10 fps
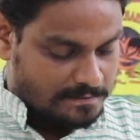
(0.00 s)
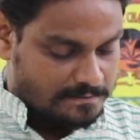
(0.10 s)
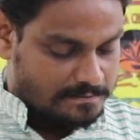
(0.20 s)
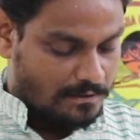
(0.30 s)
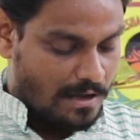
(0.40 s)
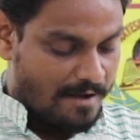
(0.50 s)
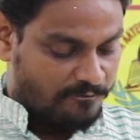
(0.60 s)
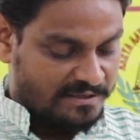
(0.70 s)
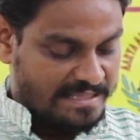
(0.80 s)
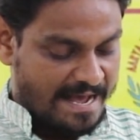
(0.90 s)
So
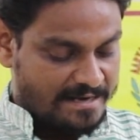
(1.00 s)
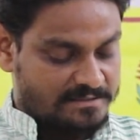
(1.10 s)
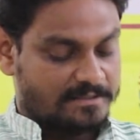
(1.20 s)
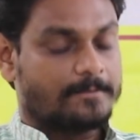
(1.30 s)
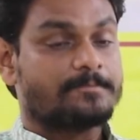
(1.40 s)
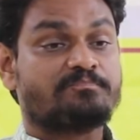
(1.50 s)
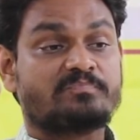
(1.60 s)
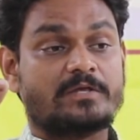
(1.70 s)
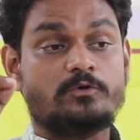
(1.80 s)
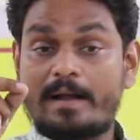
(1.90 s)
after that
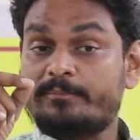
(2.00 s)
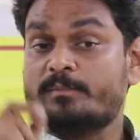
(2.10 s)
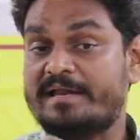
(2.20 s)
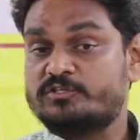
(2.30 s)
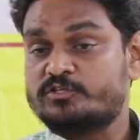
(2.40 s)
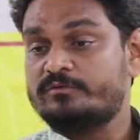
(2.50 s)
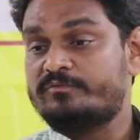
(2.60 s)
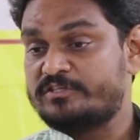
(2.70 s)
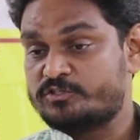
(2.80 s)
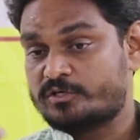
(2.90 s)
you have to mention
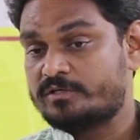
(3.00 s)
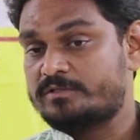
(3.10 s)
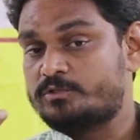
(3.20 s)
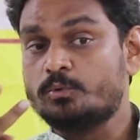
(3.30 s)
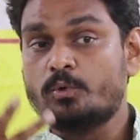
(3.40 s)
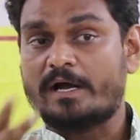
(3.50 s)
which 2